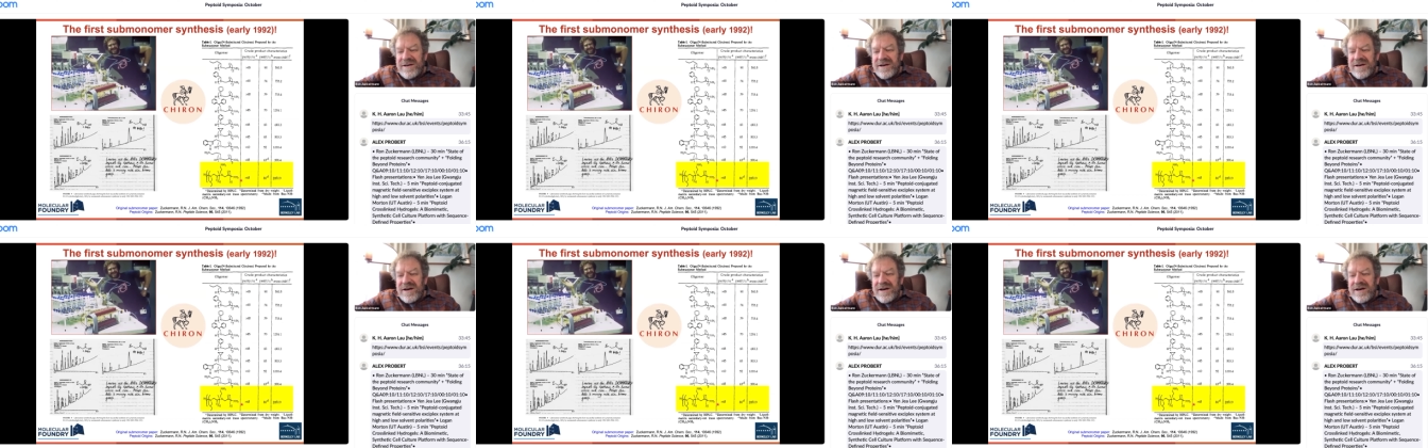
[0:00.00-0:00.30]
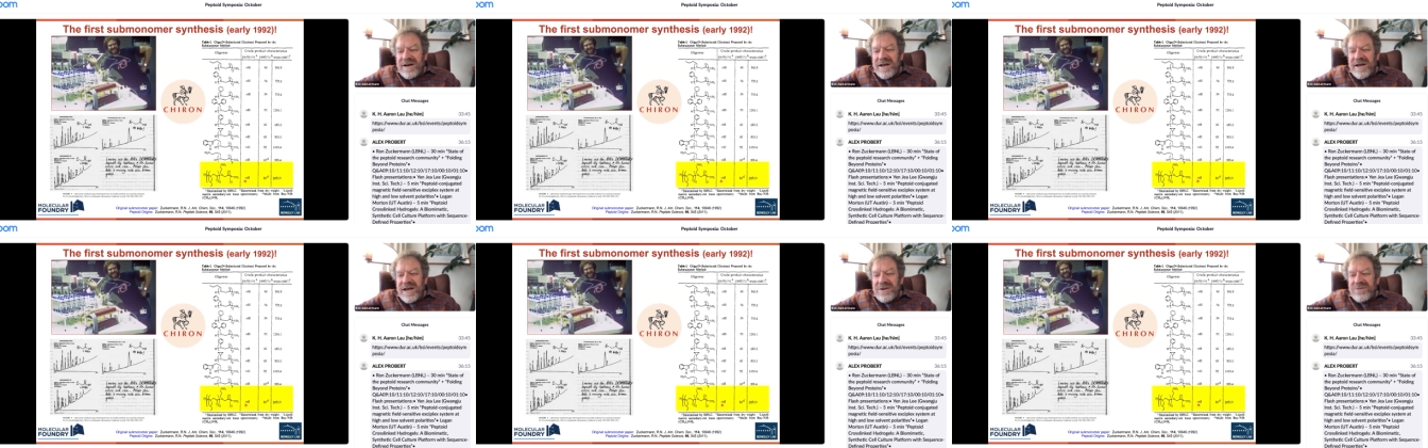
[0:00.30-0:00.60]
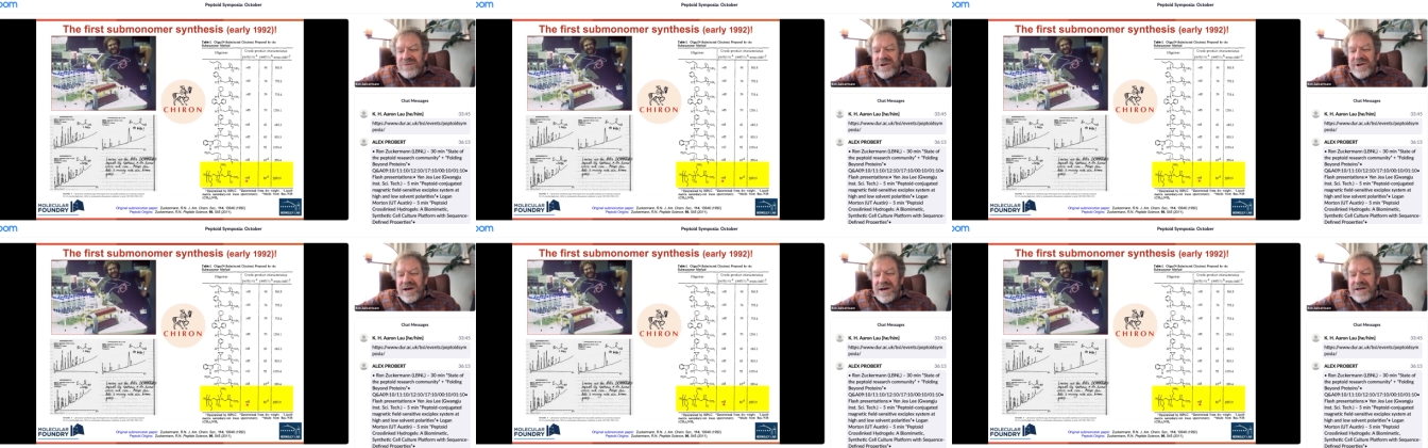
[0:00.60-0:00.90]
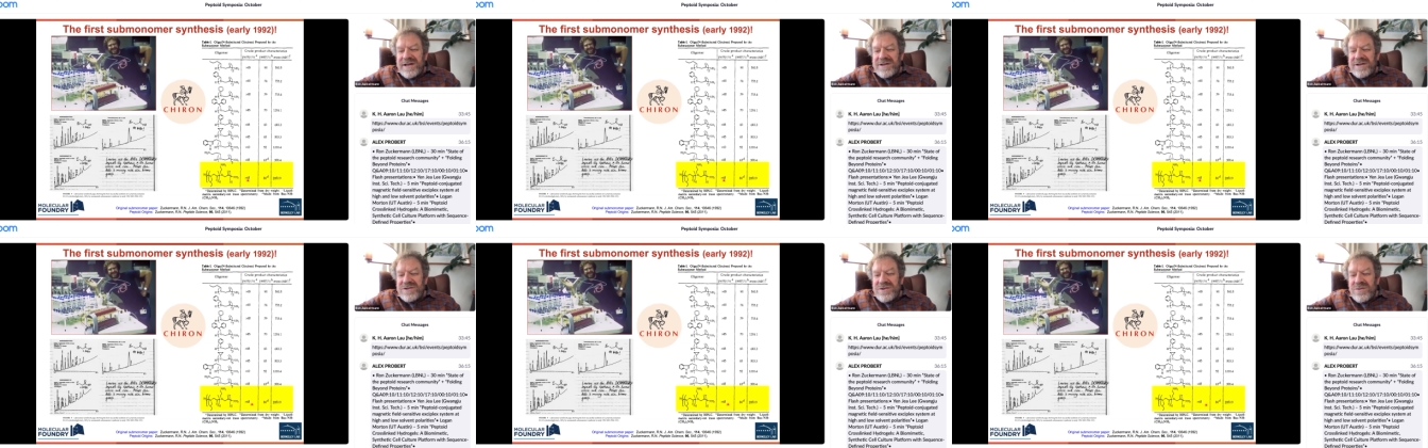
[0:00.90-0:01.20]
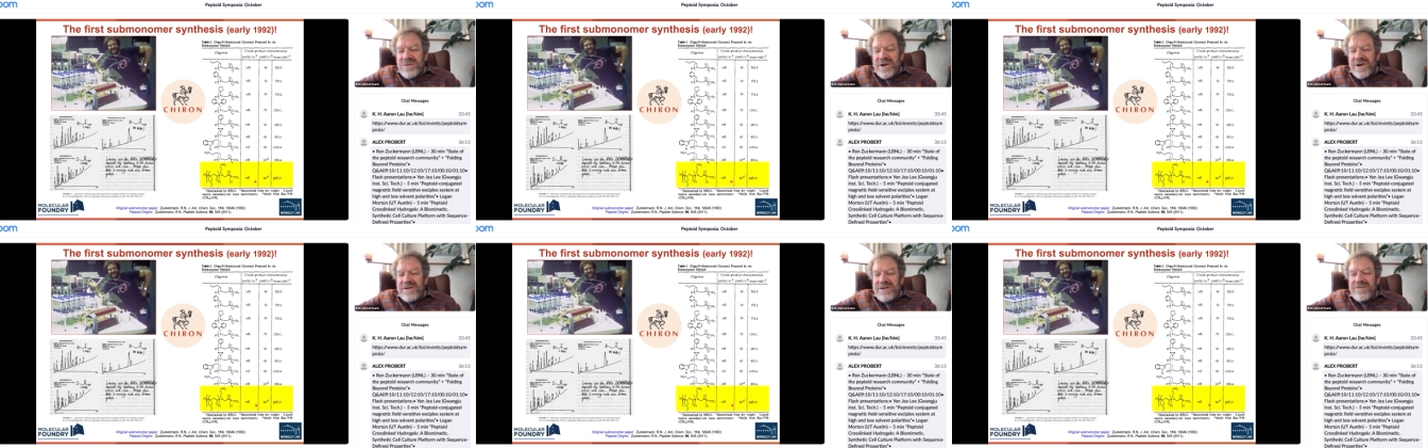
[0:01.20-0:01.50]
Uh, and we got a
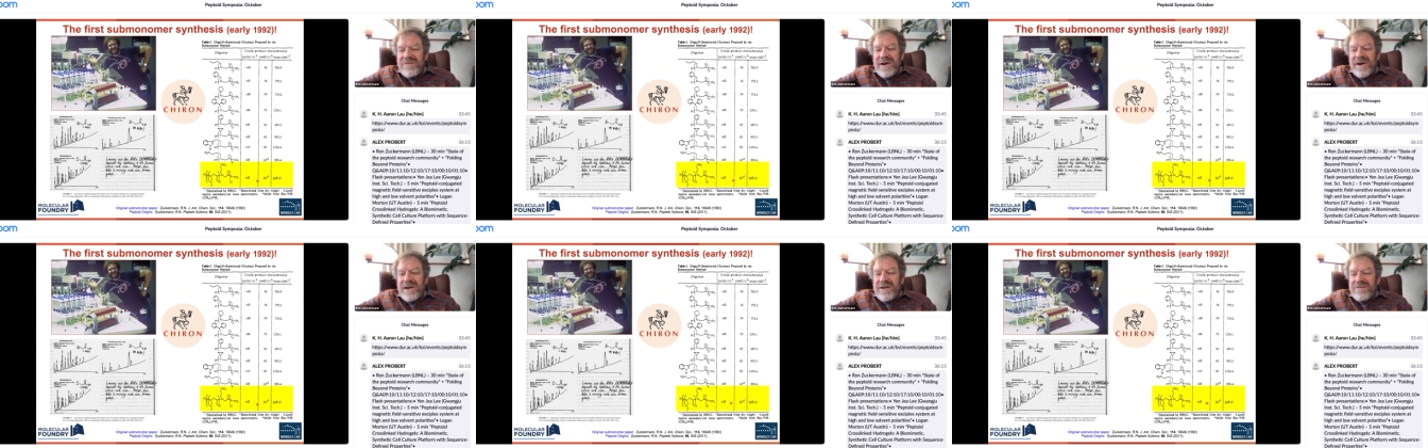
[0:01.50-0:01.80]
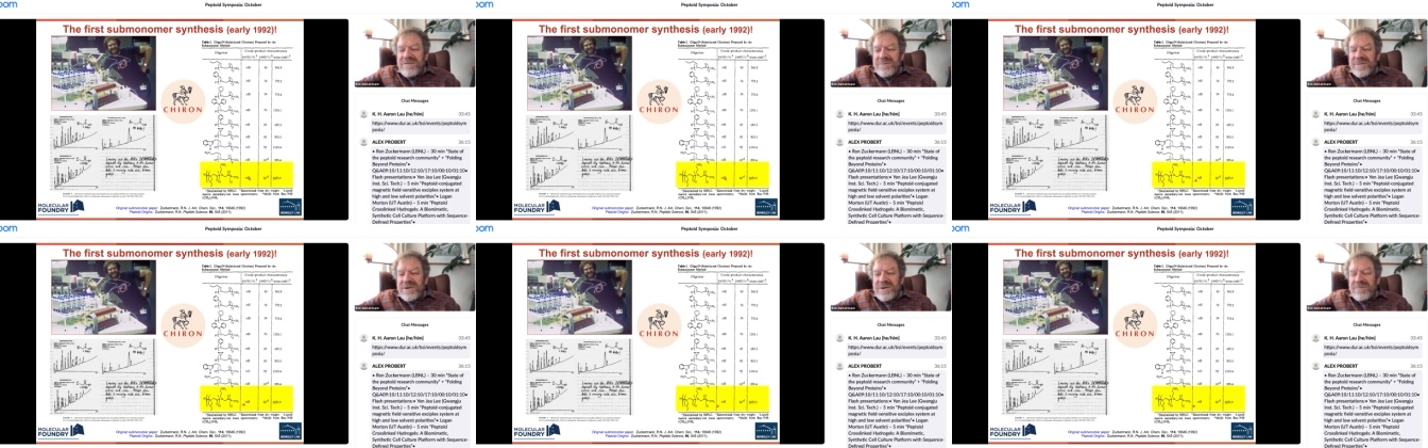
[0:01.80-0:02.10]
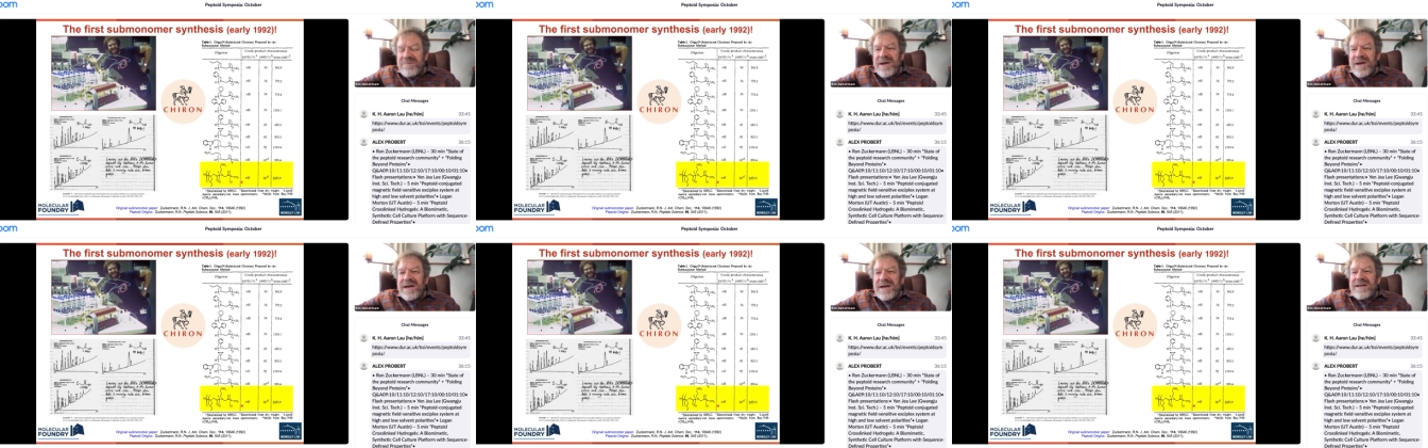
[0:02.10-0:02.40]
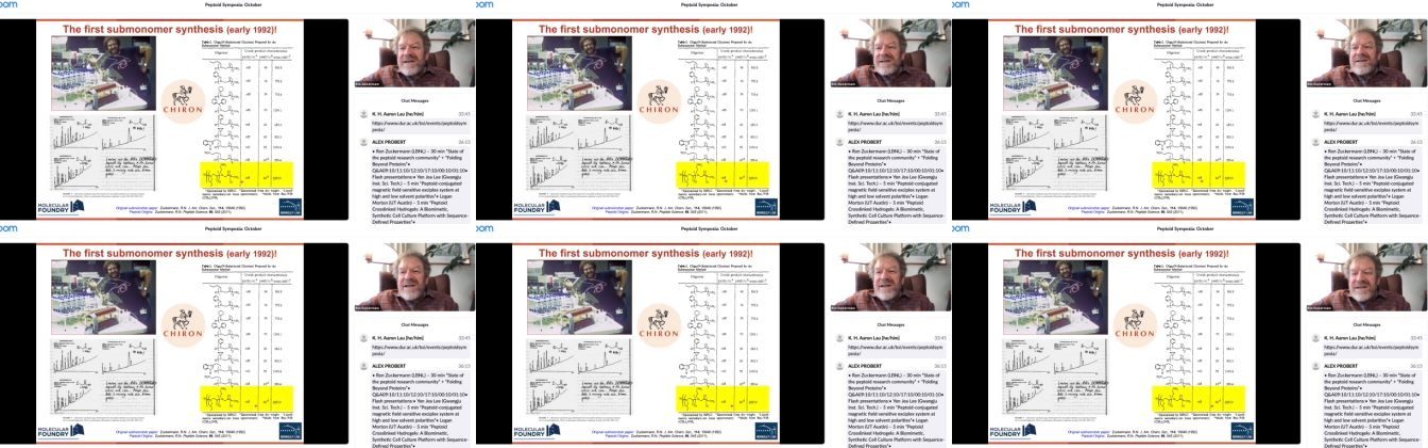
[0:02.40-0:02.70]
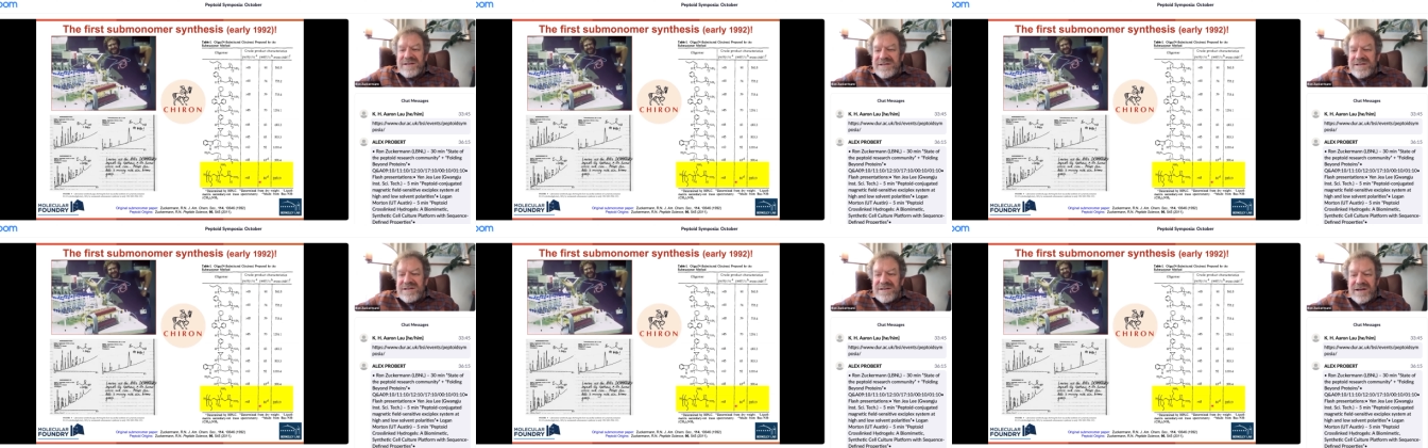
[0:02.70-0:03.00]
25 mer back in
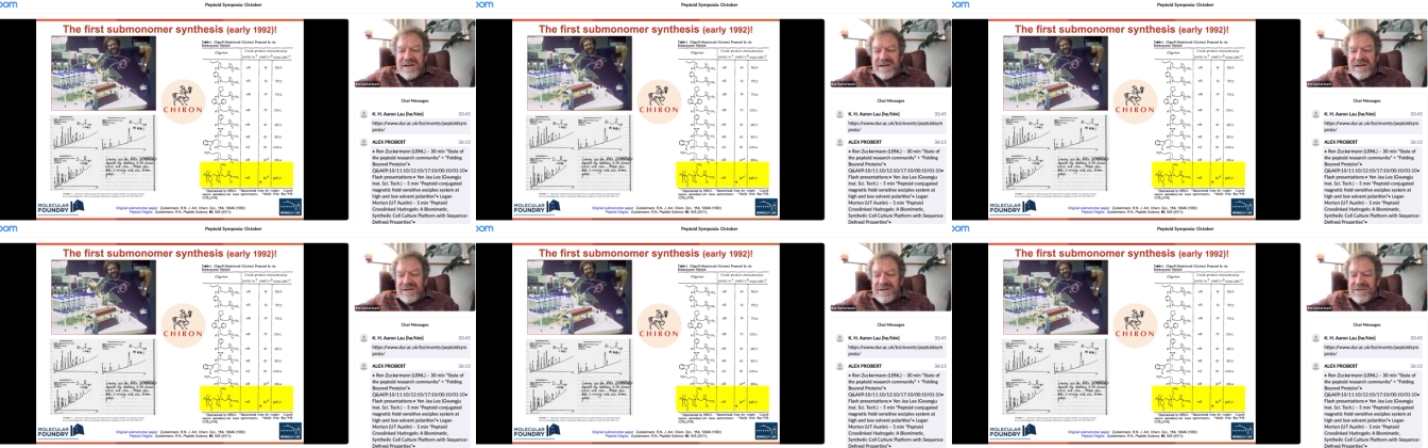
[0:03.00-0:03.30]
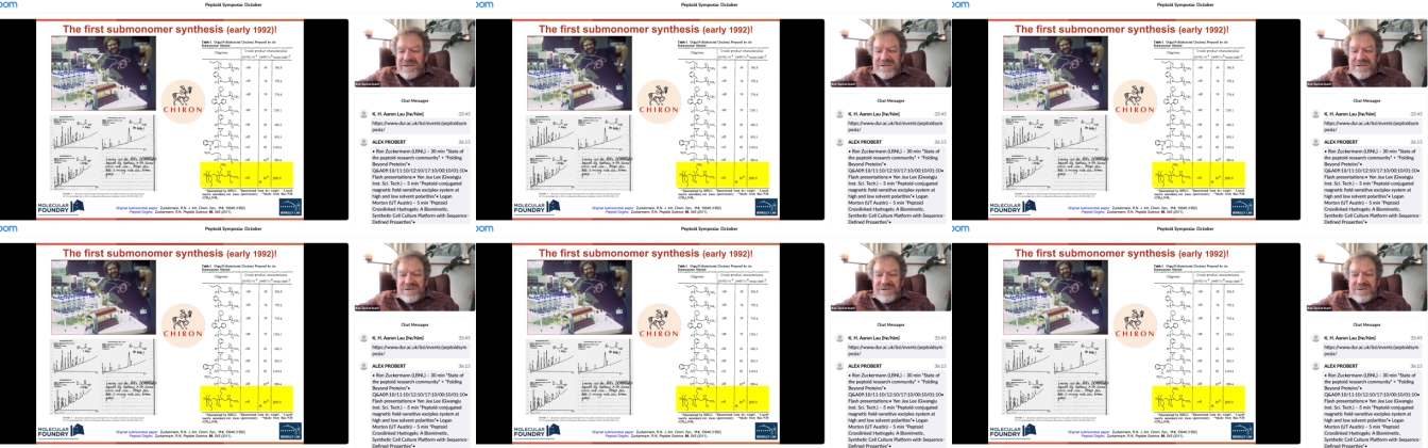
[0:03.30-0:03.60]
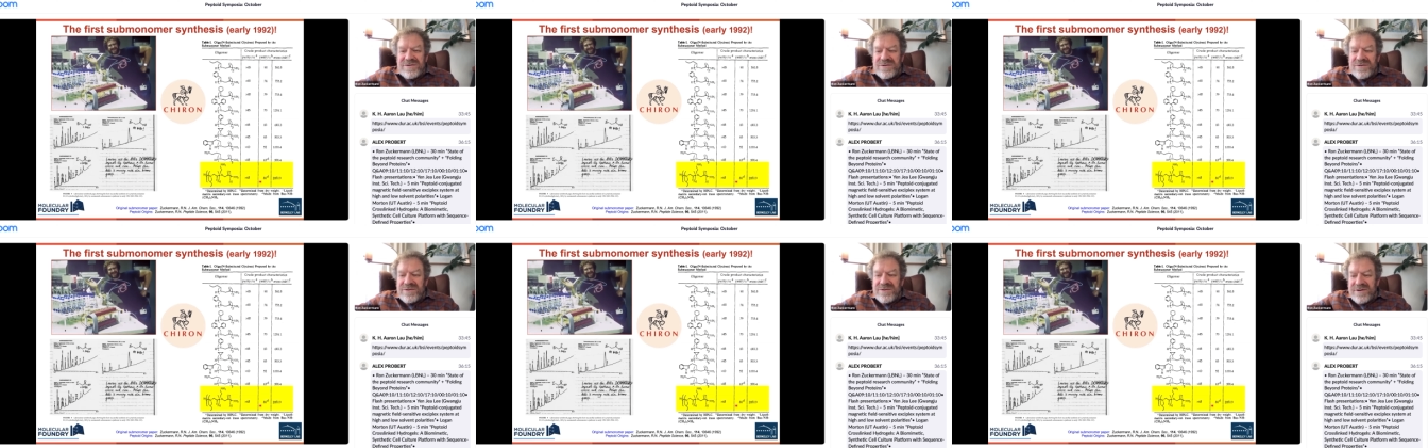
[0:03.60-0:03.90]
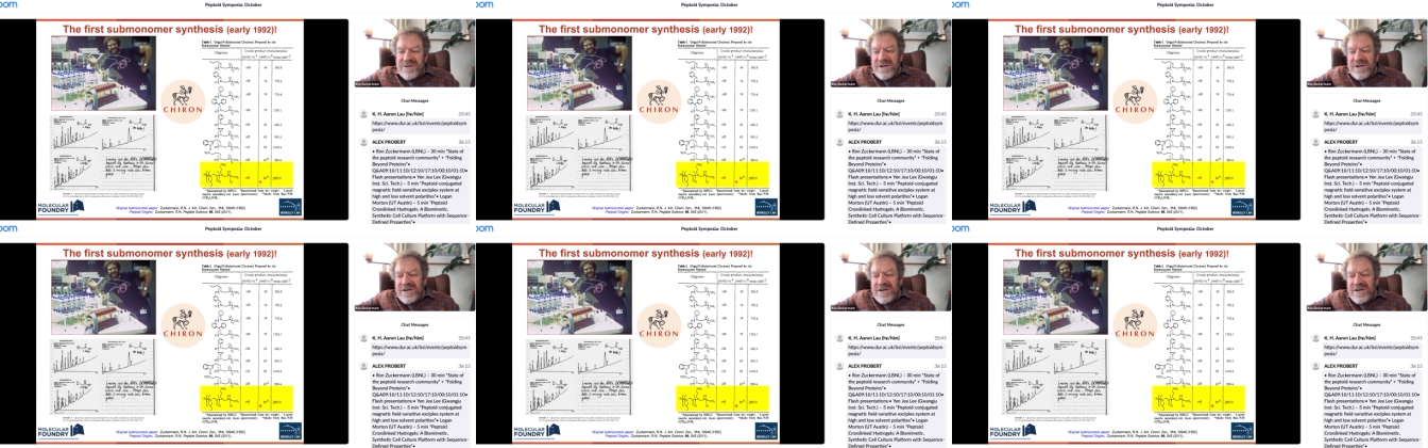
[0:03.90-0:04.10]
1992.